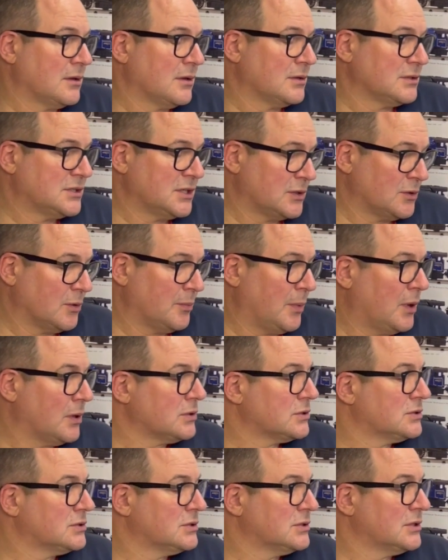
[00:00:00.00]
signal
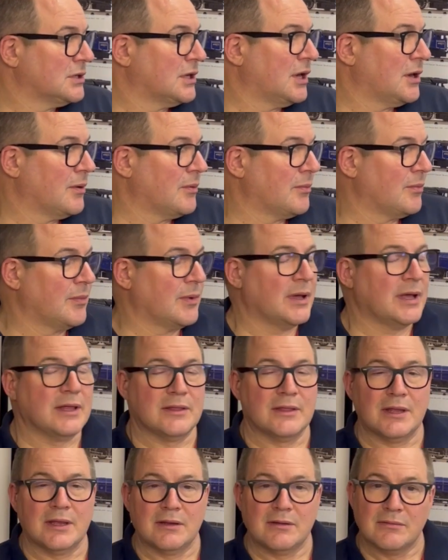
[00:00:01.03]
box
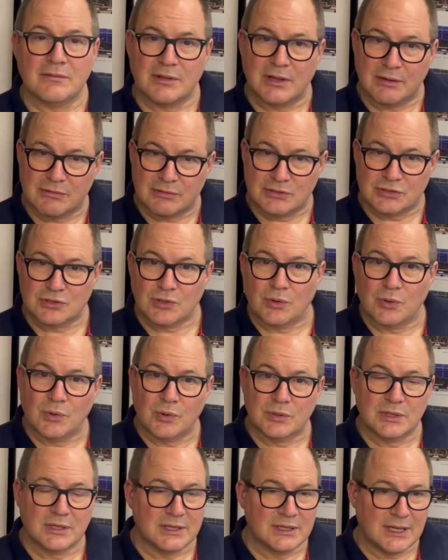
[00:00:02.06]
in the
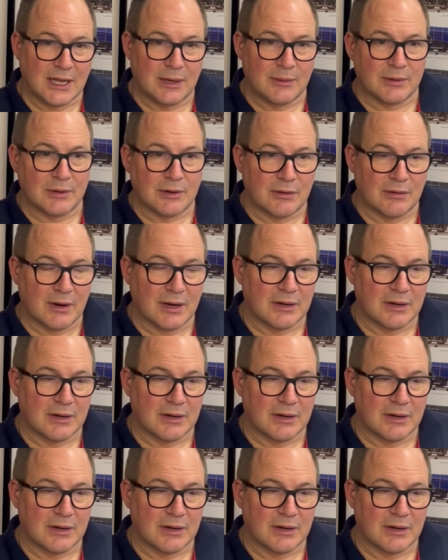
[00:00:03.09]
restored yellow and